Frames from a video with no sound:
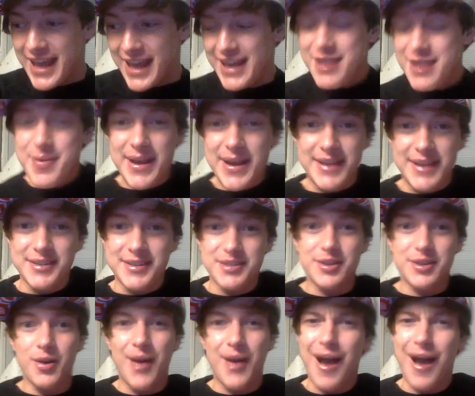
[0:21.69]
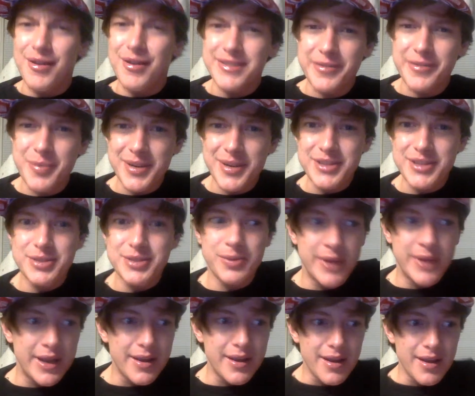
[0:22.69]
Anyways, so how's everybody
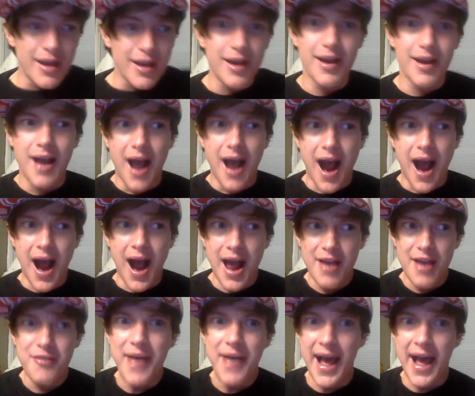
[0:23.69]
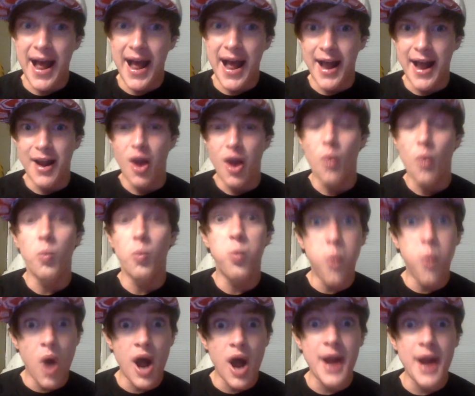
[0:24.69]
doing? I've had
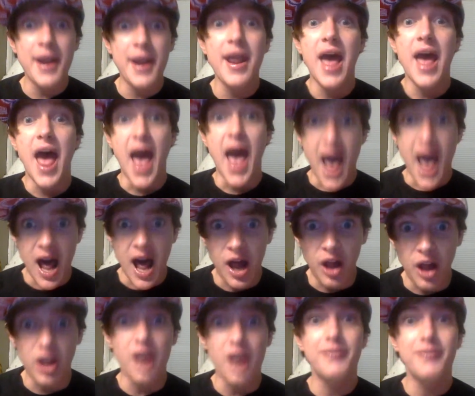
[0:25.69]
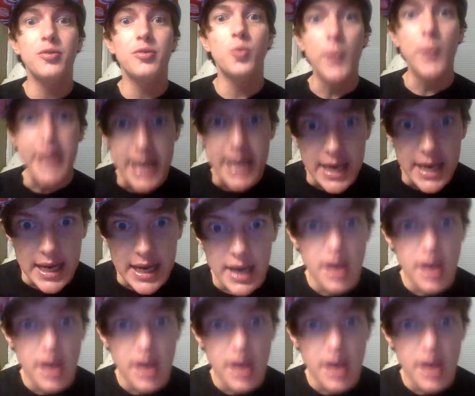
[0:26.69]
one hell of a week.